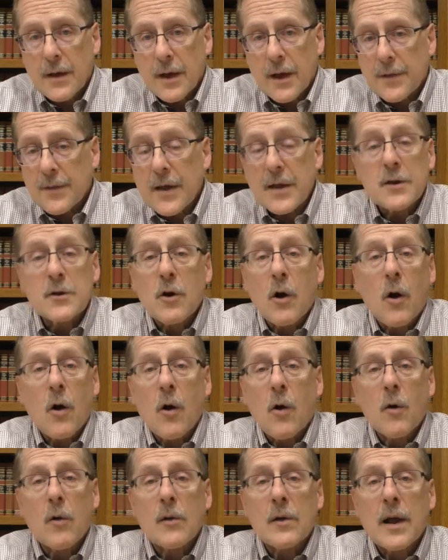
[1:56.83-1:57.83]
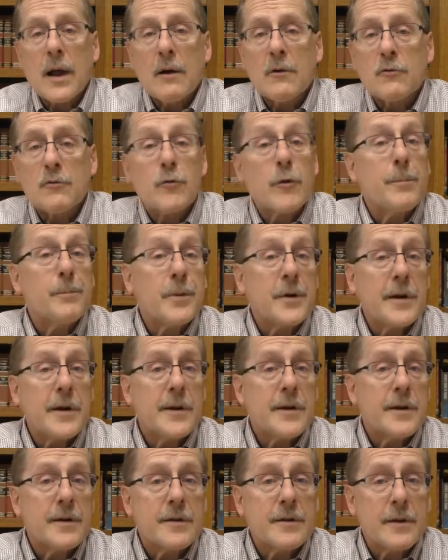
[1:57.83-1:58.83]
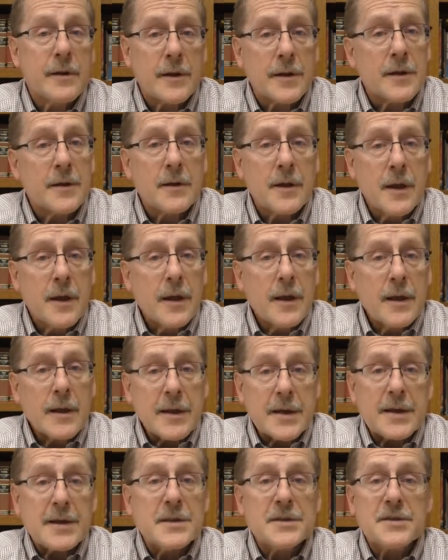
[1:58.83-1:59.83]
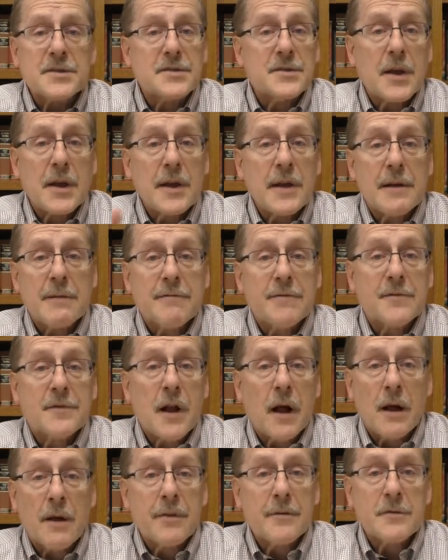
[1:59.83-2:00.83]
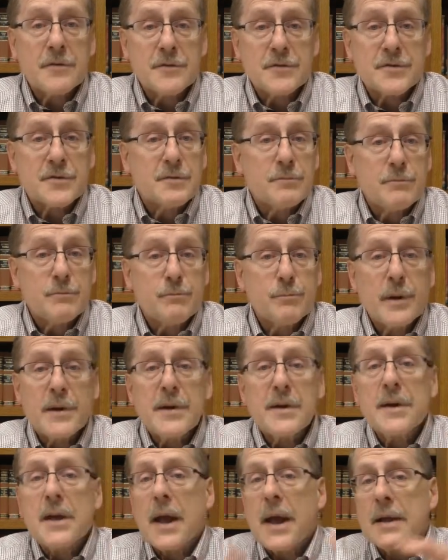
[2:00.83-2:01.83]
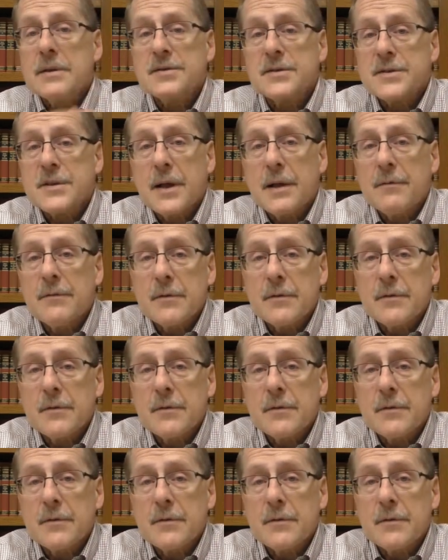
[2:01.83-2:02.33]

And they called out repeatedly, He saves others, but He can't save